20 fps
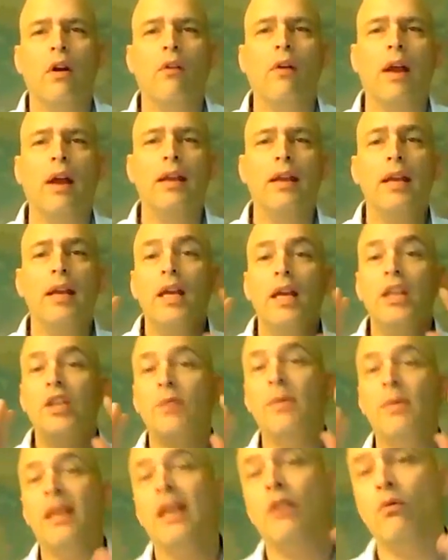All right,
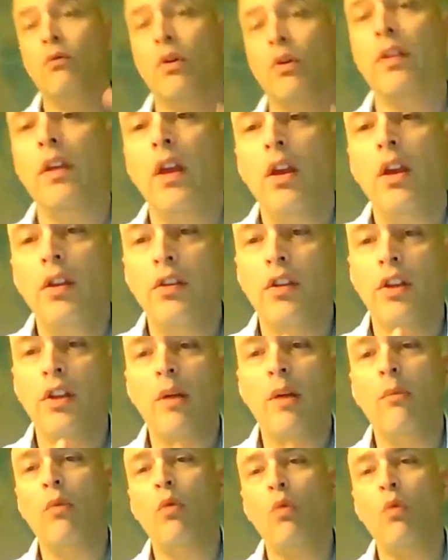to begin with, the
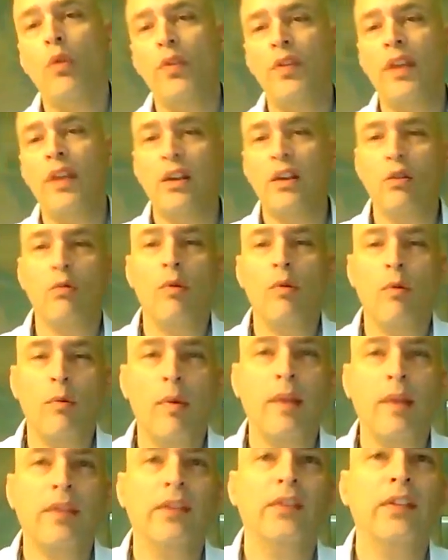number one thing to
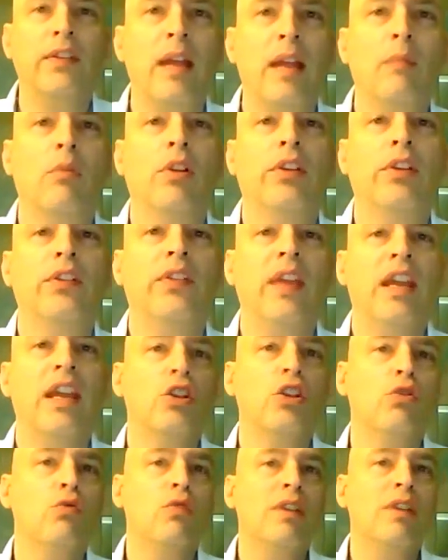remember about this table is
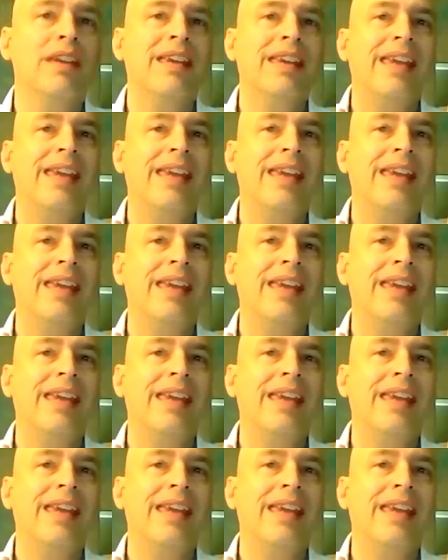that you